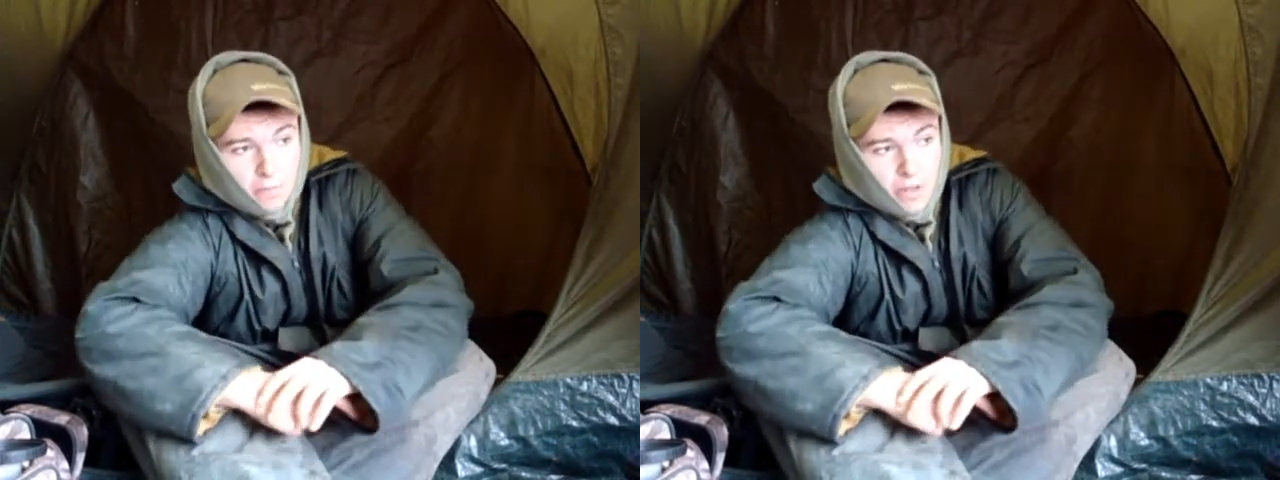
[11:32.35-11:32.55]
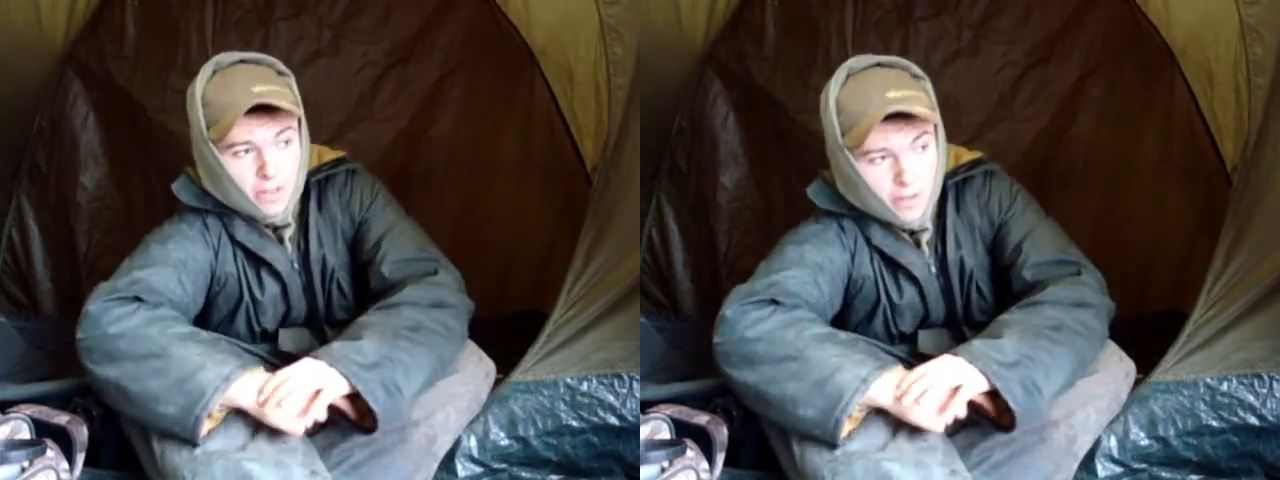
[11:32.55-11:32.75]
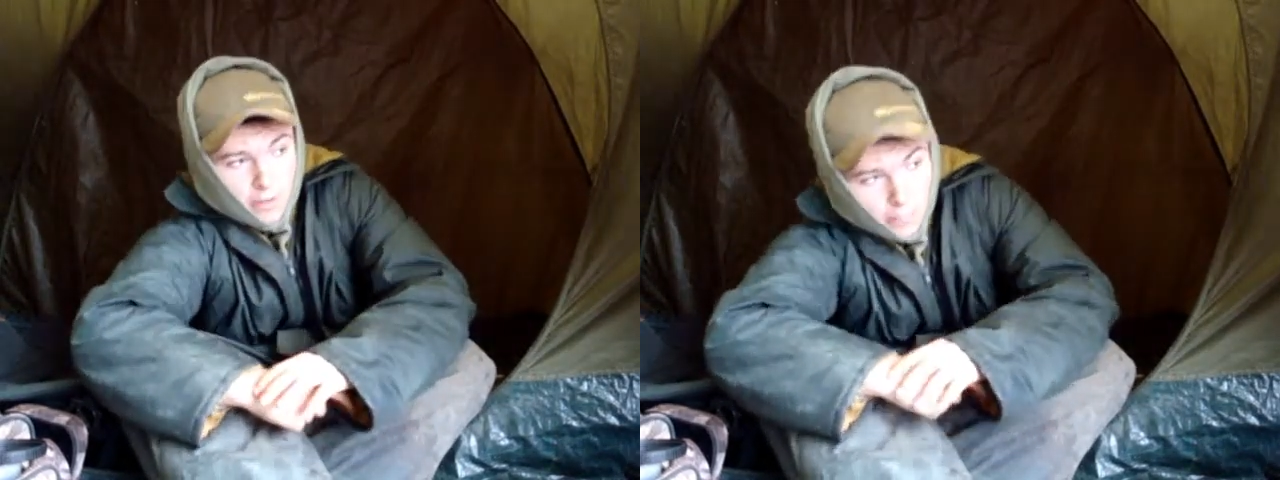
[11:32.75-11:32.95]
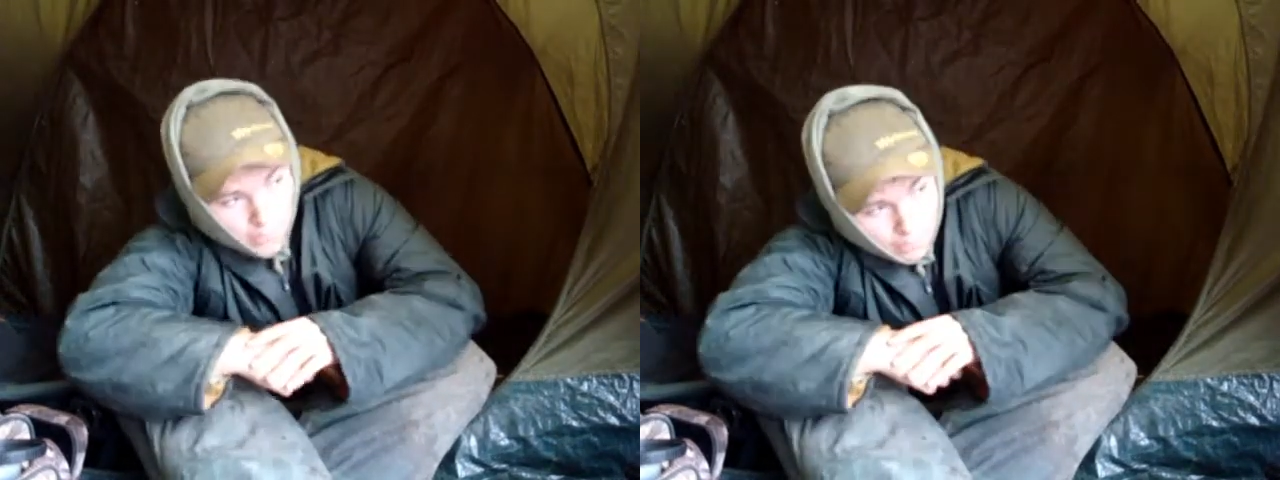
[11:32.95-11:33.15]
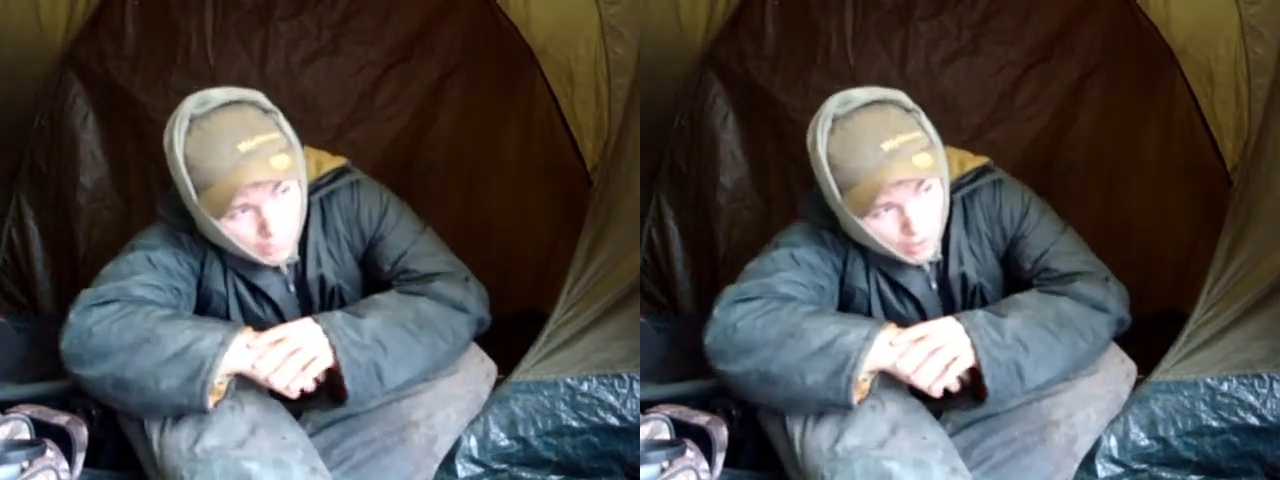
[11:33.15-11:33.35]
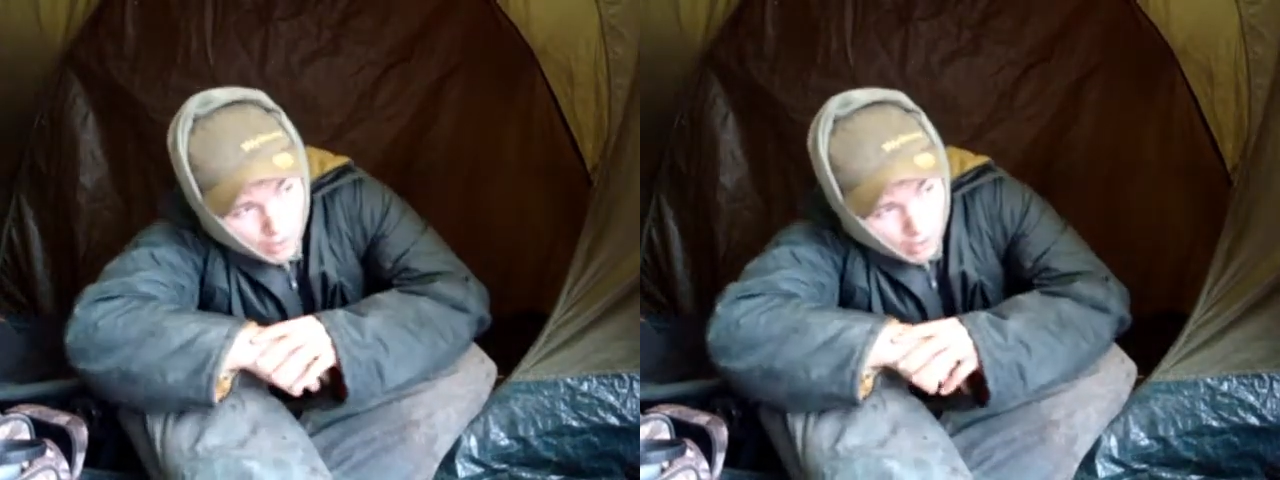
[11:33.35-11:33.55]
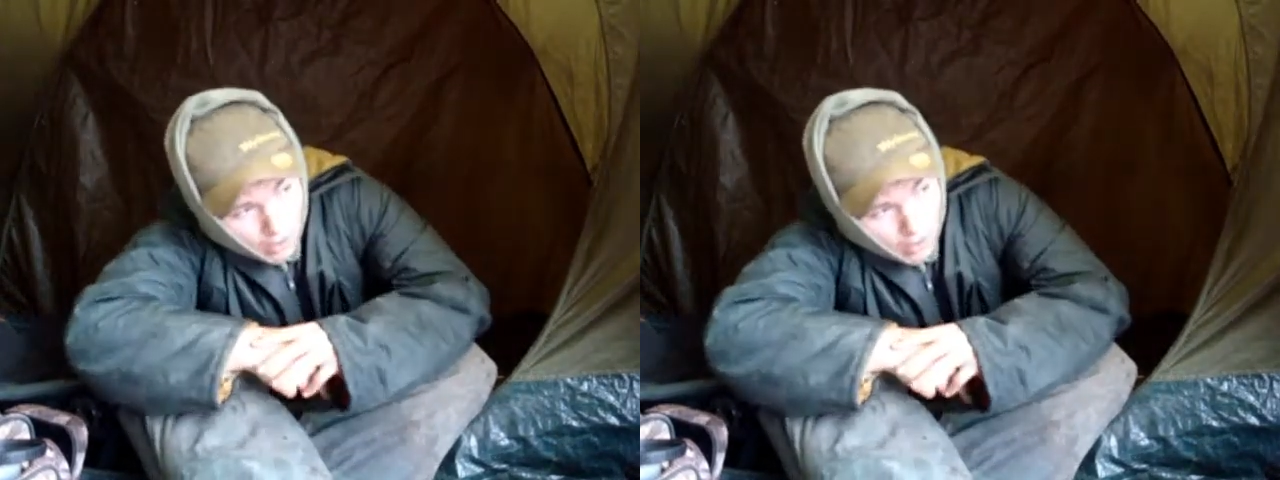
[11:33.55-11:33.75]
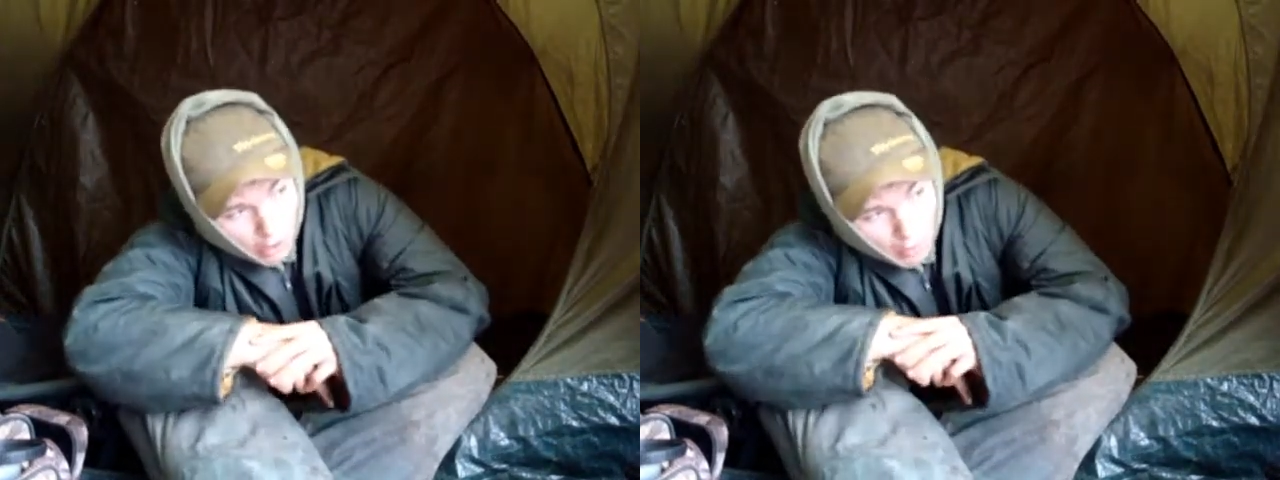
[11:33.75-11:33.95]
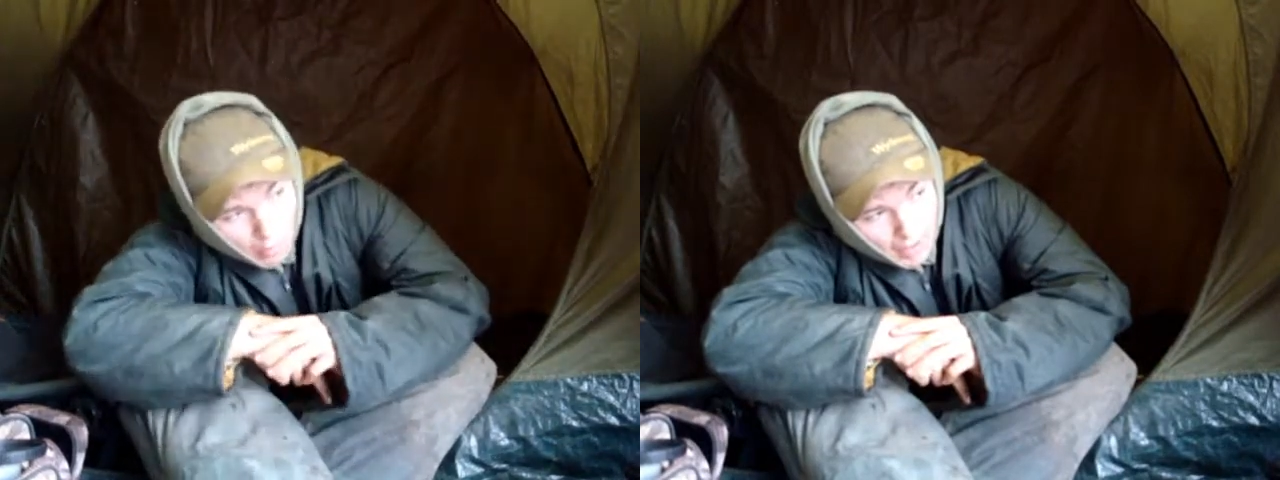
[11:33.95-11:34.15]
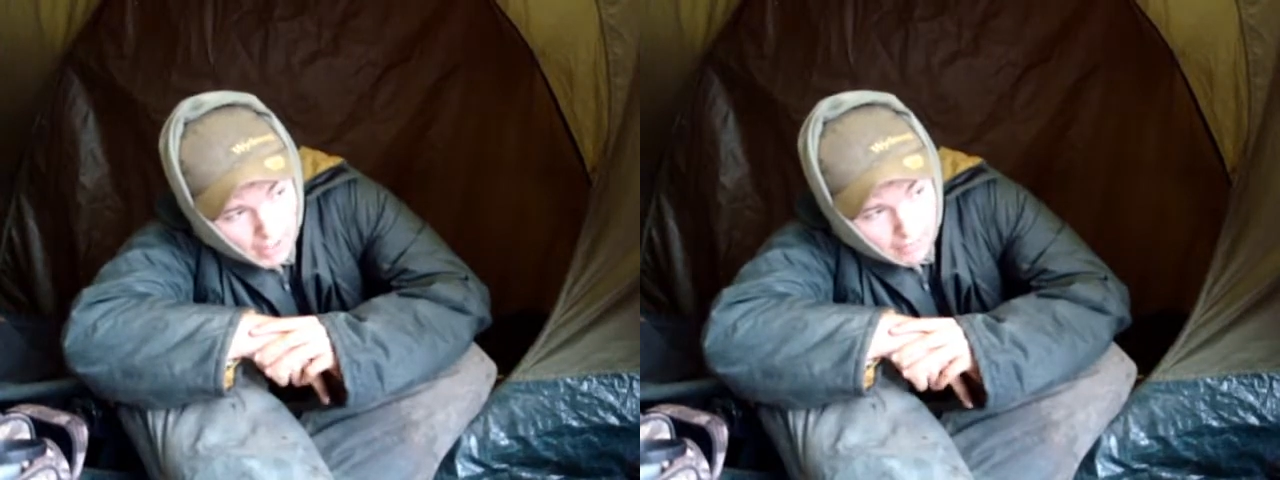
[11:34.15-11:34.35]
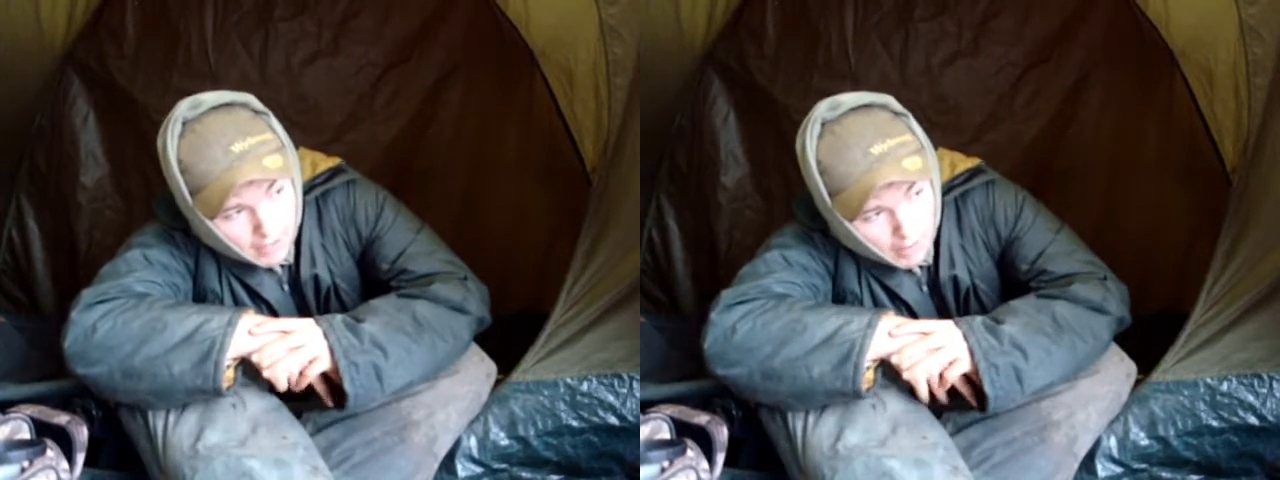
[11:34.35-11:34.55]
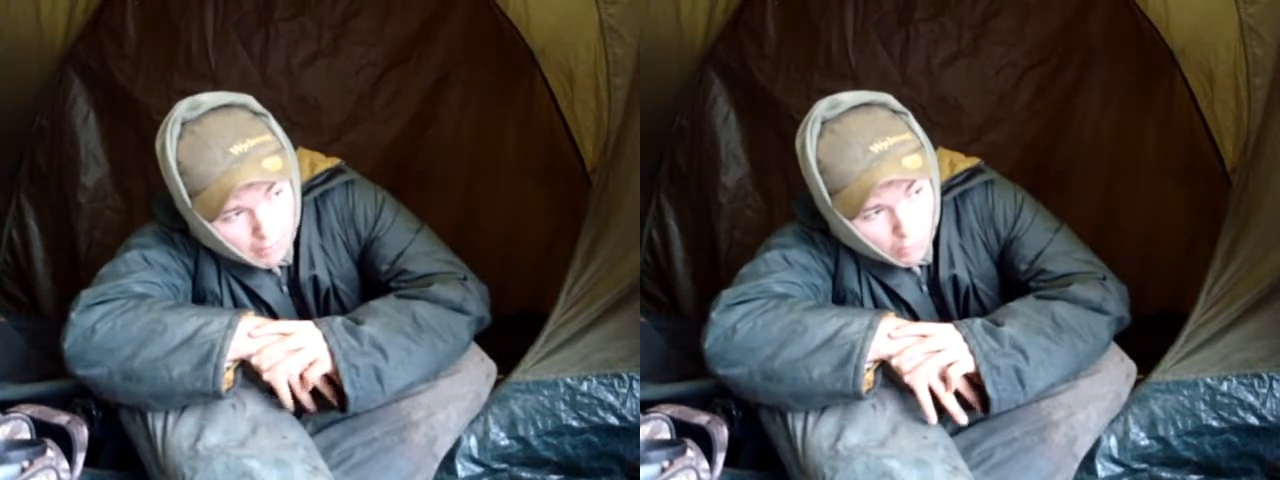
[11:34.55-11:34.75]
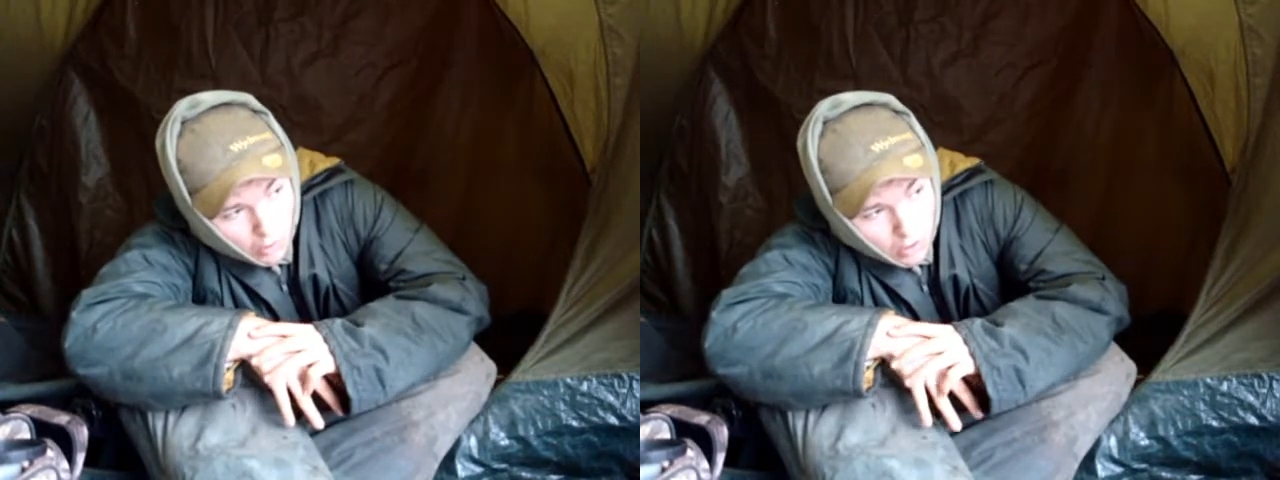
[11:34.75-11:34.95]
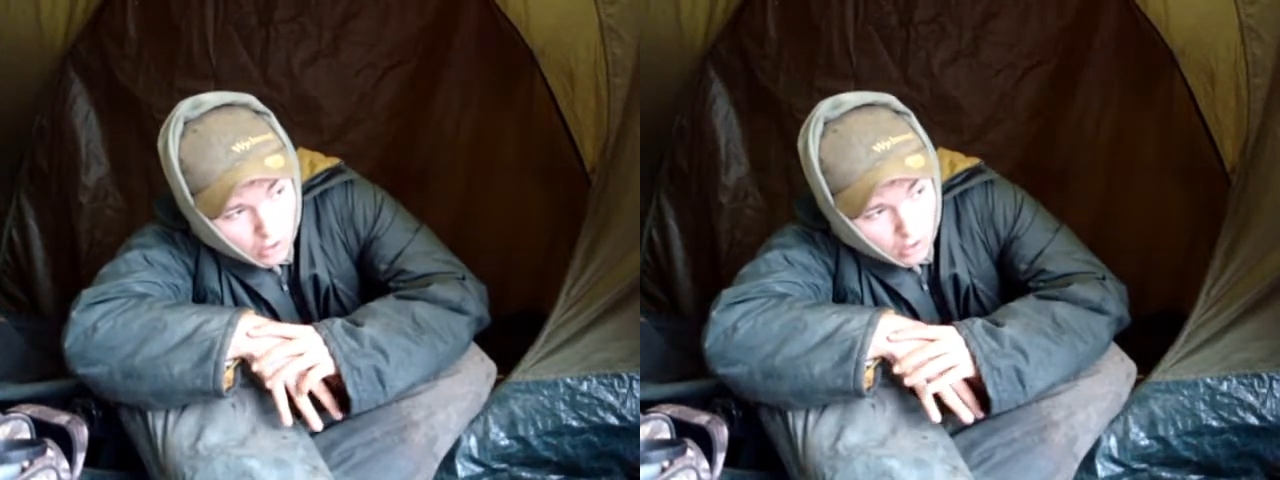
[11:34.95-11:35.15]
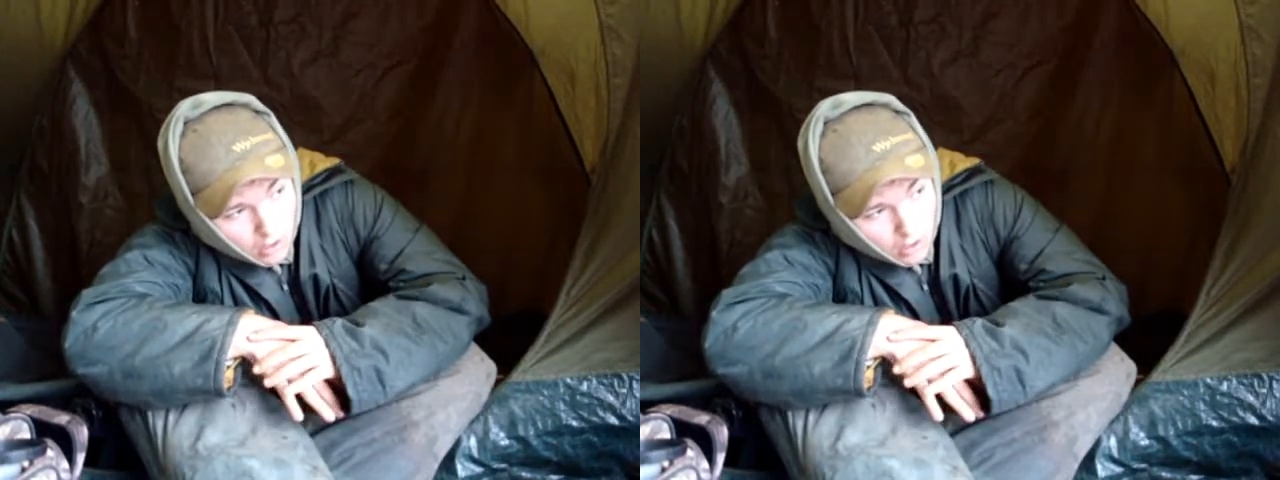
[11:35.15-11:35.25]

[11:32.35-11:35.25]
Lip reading: bit different on my left hand rod,